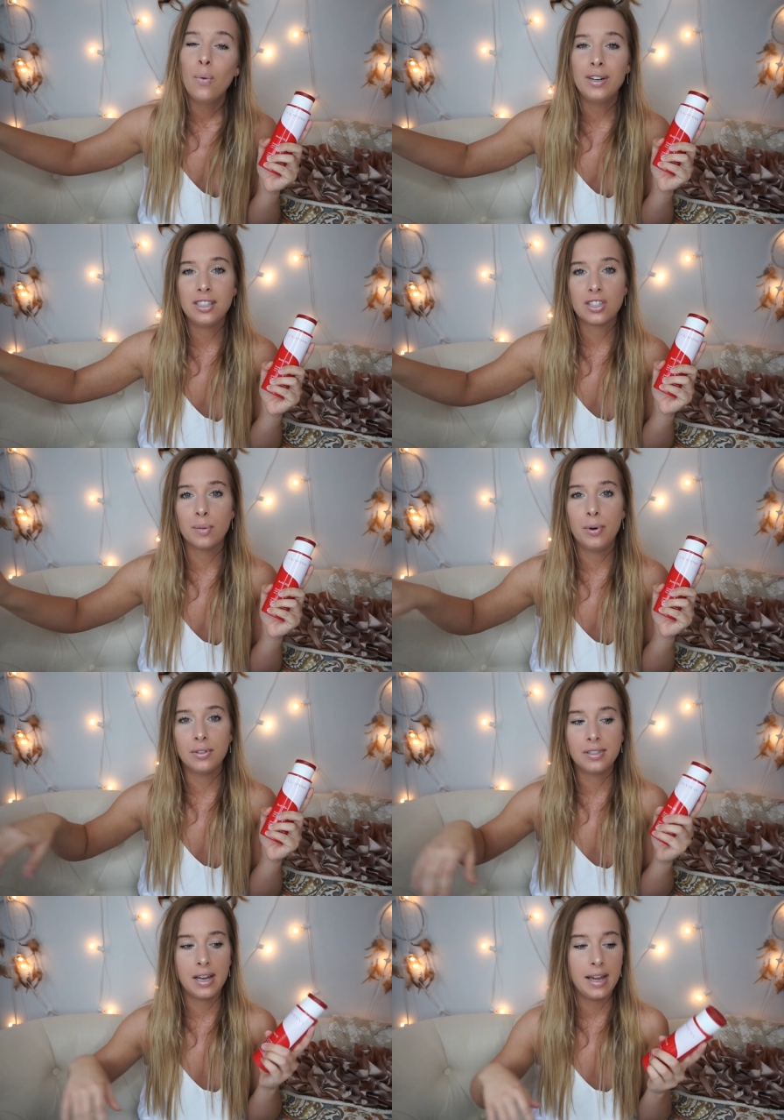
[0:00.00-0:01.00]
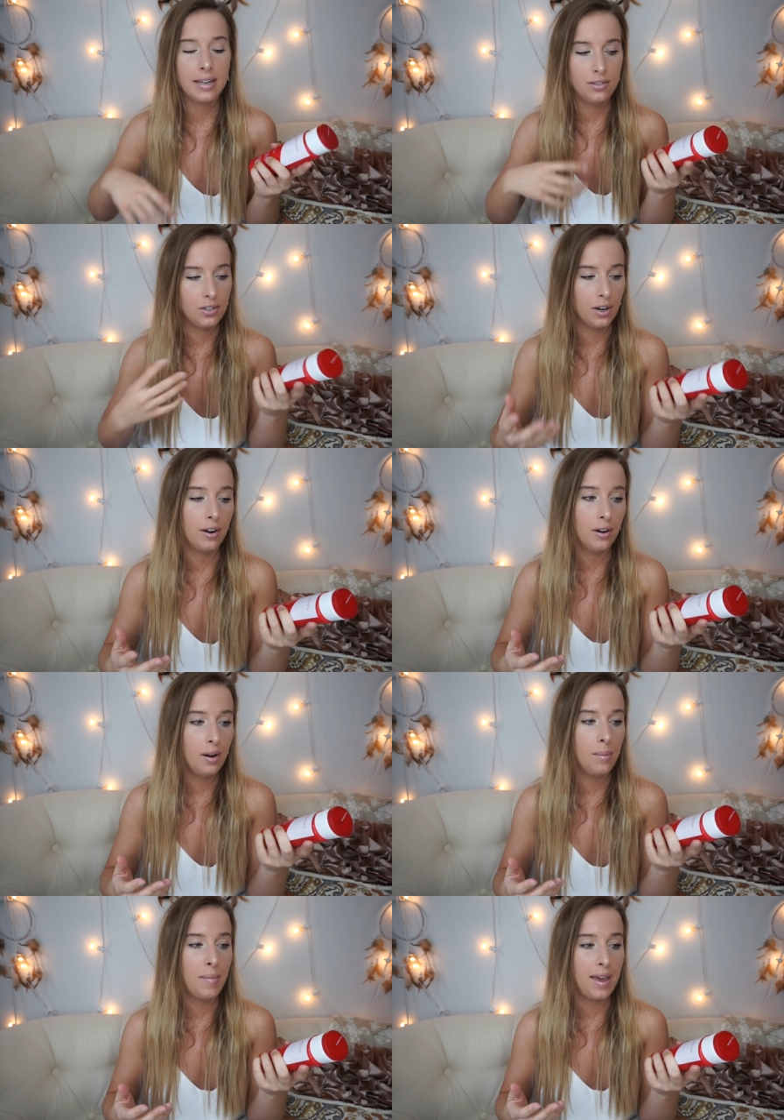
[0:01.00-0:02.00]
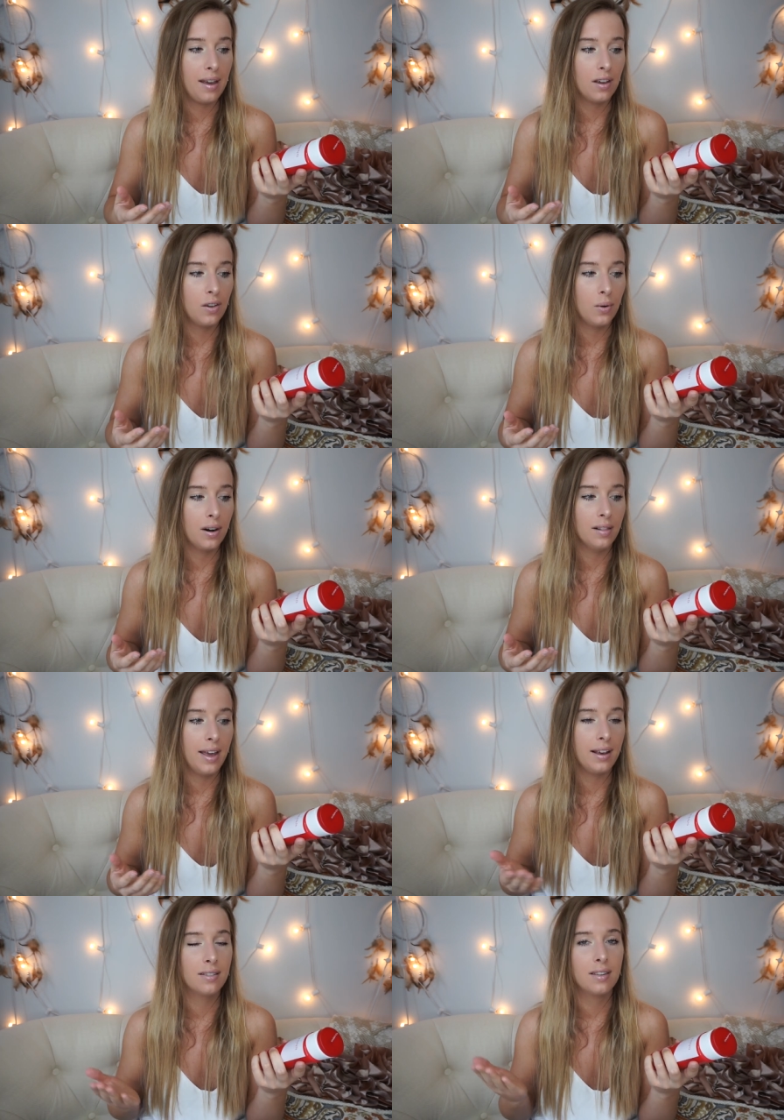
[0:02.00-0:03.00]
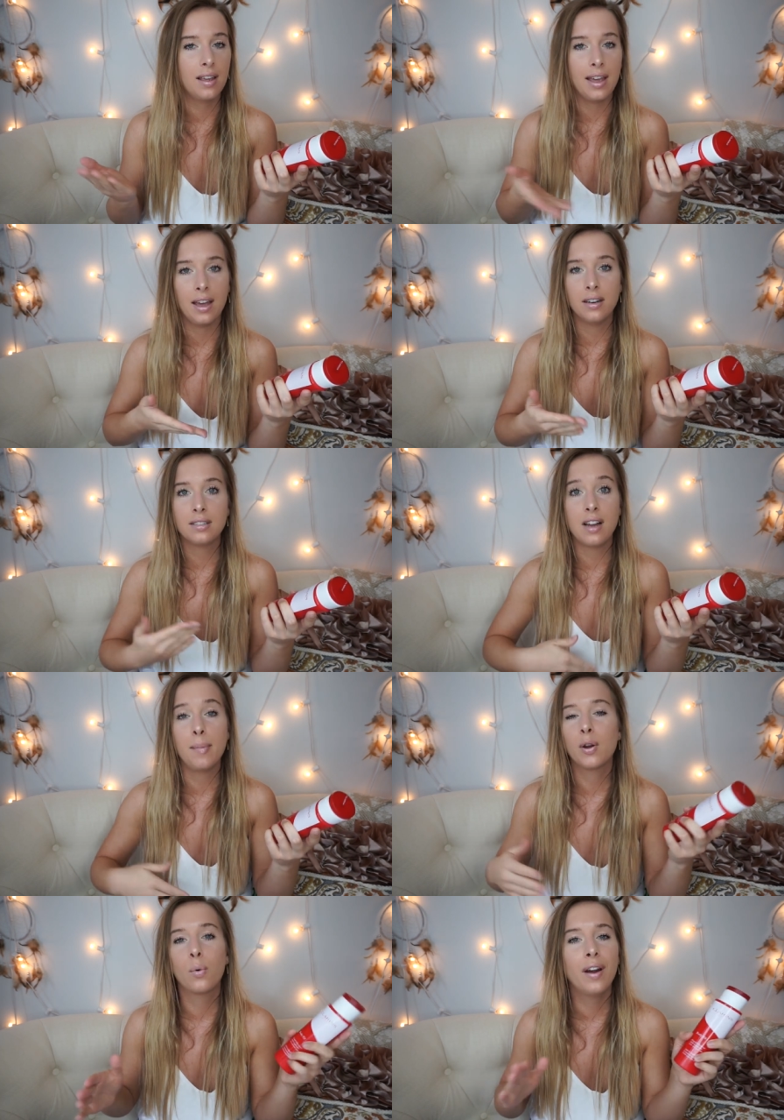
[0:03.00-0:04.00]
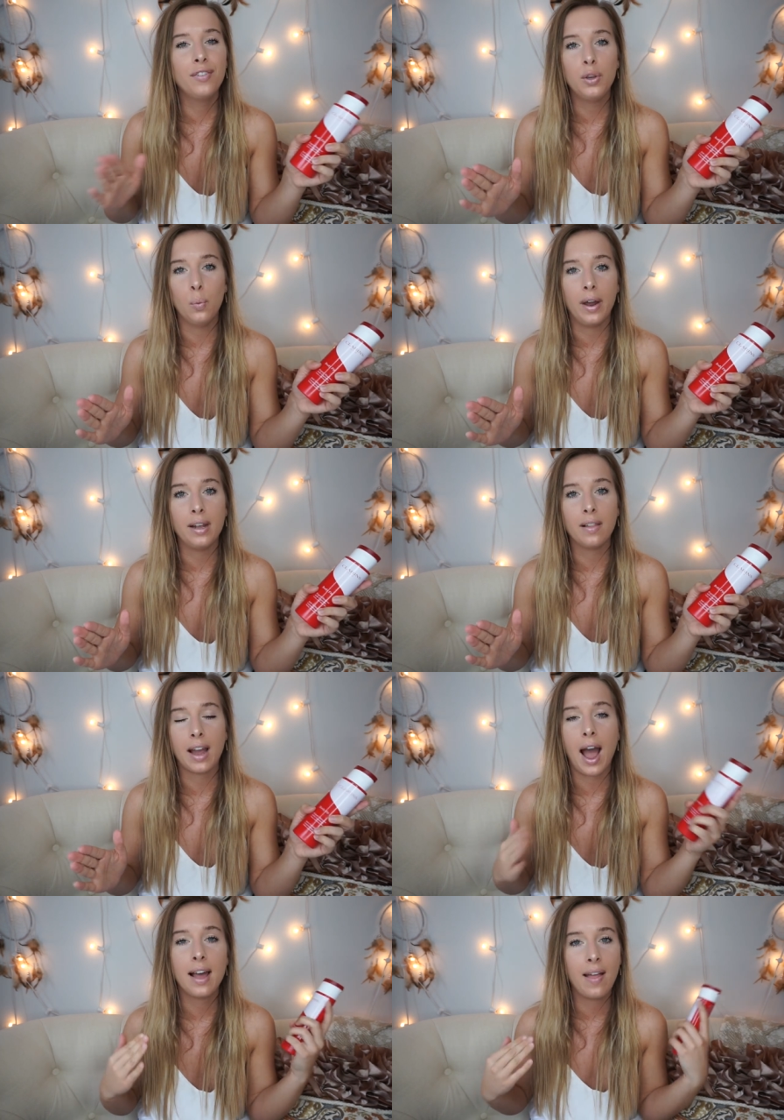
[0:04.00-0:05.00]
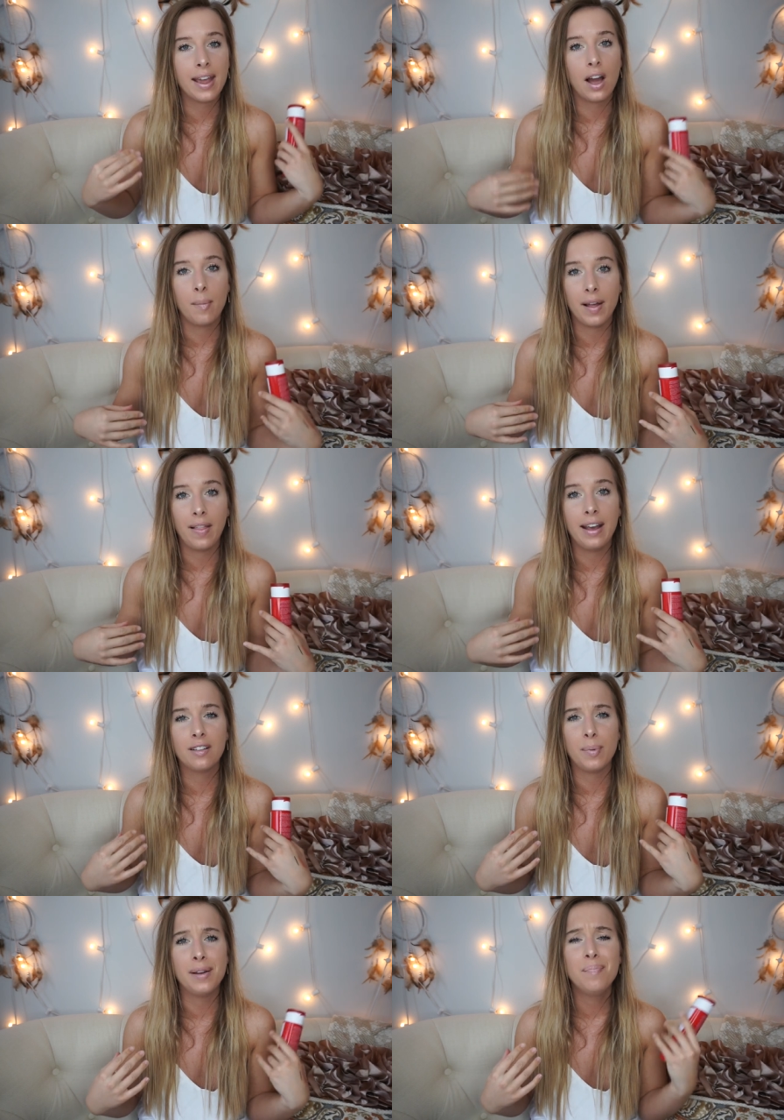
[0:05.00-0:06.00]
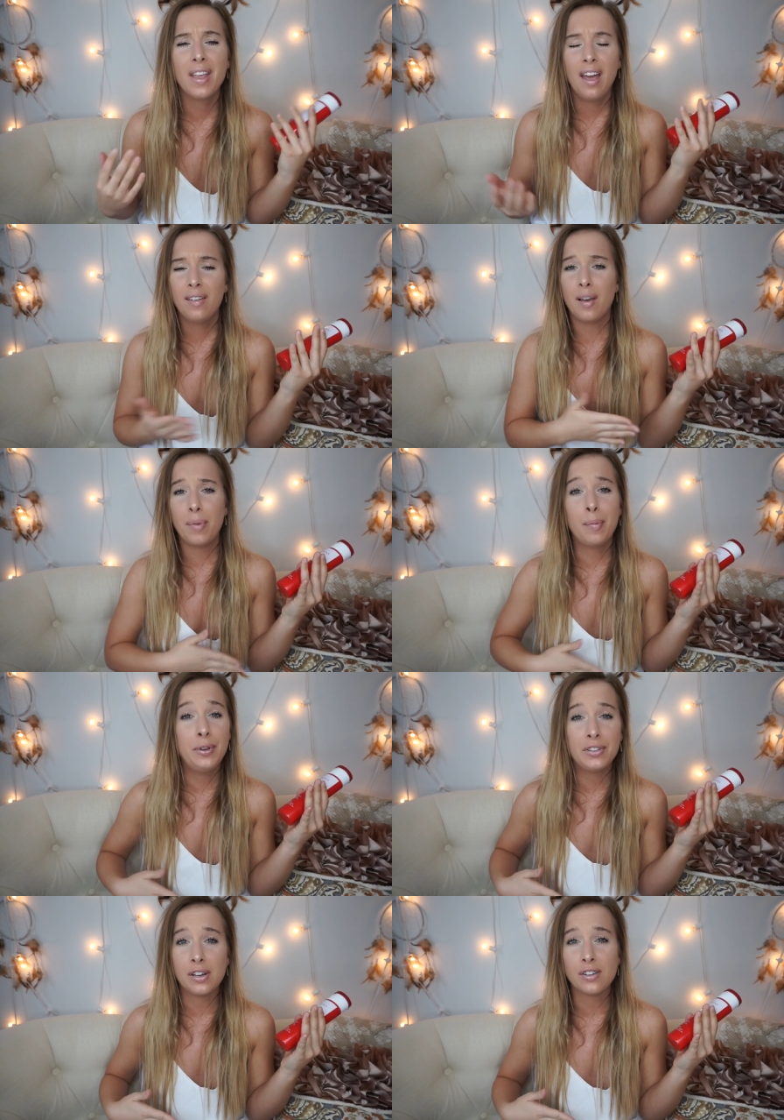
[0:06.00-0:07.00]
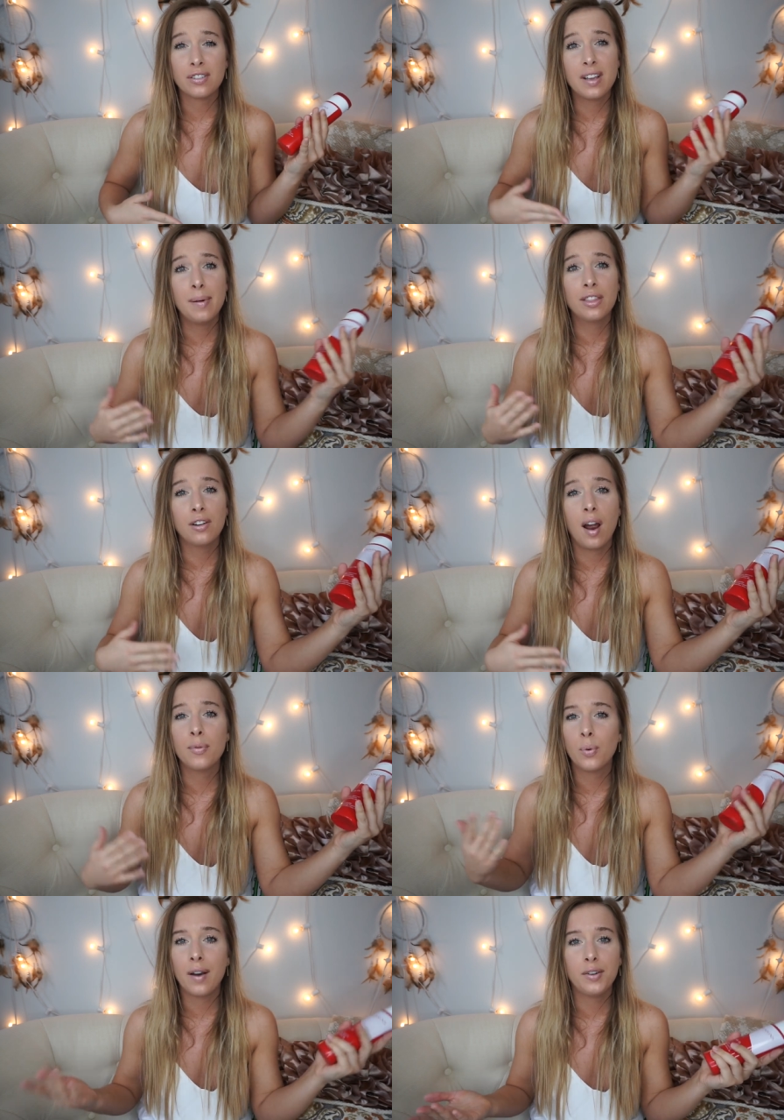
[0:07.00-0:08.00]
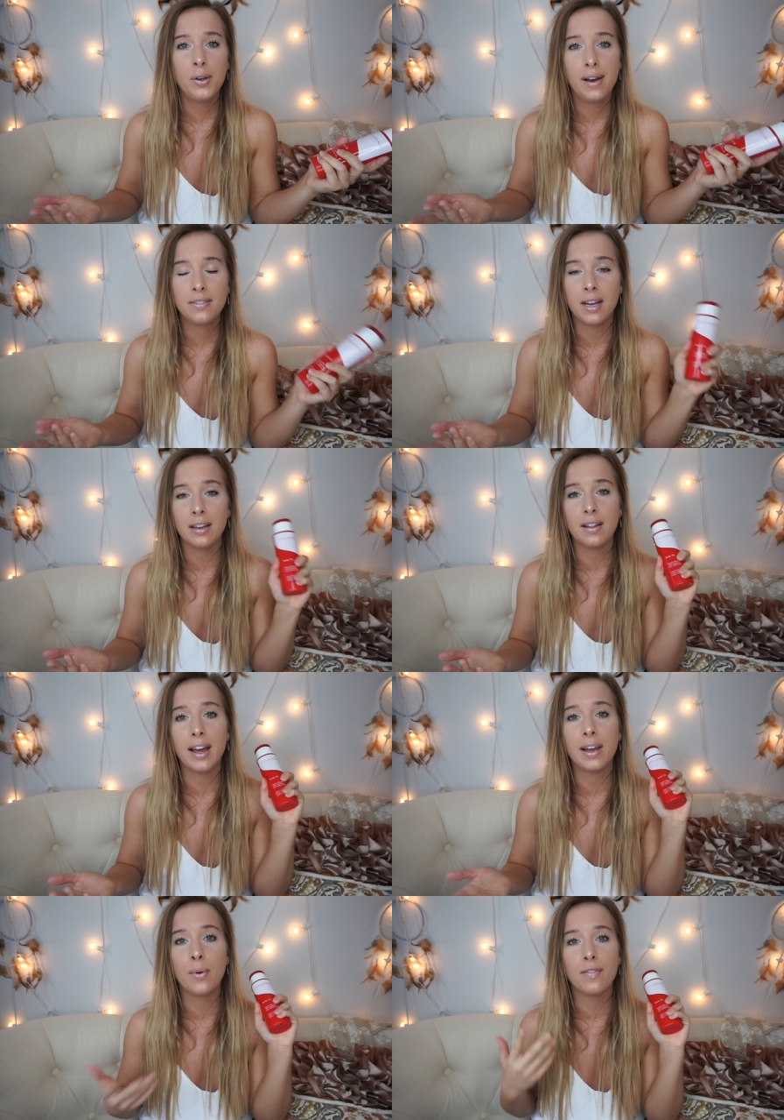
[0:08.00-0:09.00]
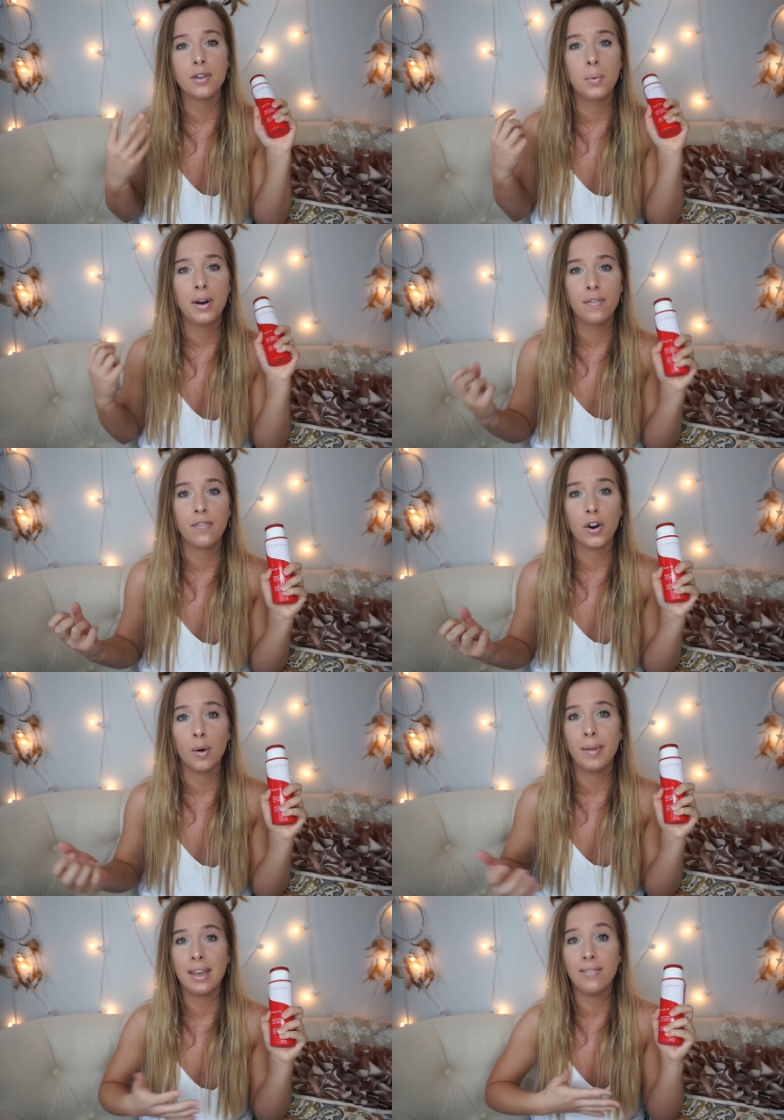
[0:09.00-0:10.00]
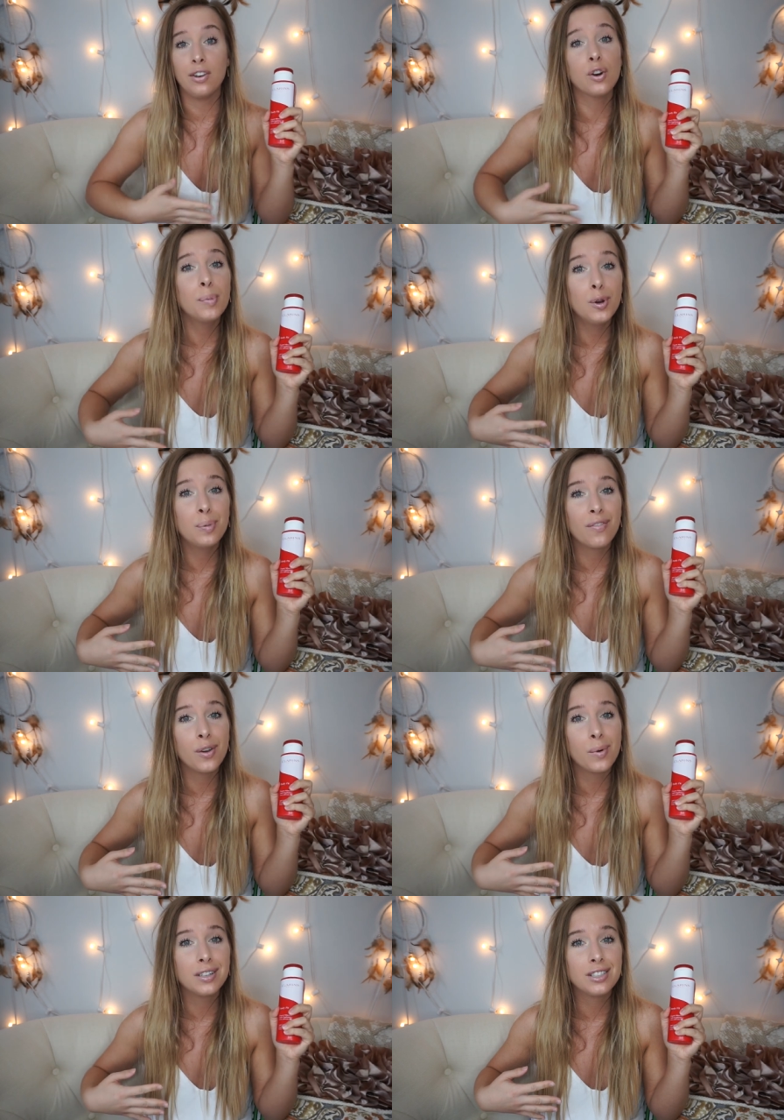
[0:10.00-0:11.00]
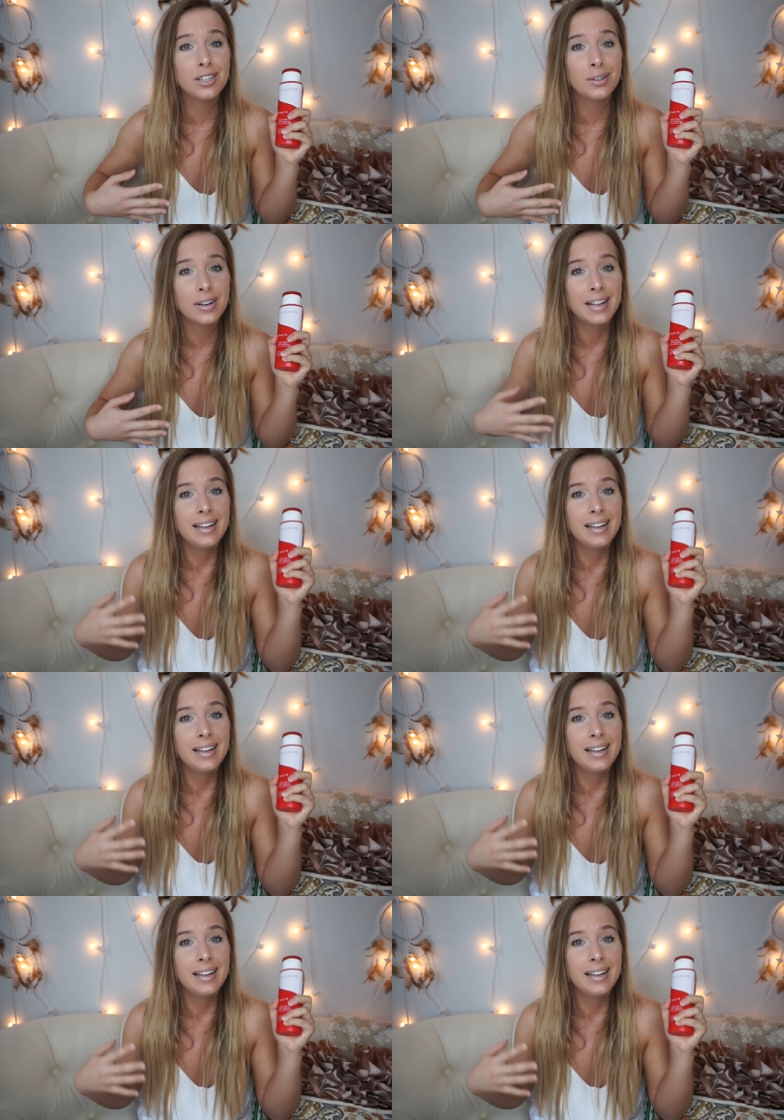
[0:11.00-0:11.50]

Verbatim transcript: which is supposed to in turn make your legs and stomach wherever you want it. Like I like it on my legs, but some people use on their stomach, their arms, wherever you have cellulite, wherever you want to firm, like even your boobs if you want to.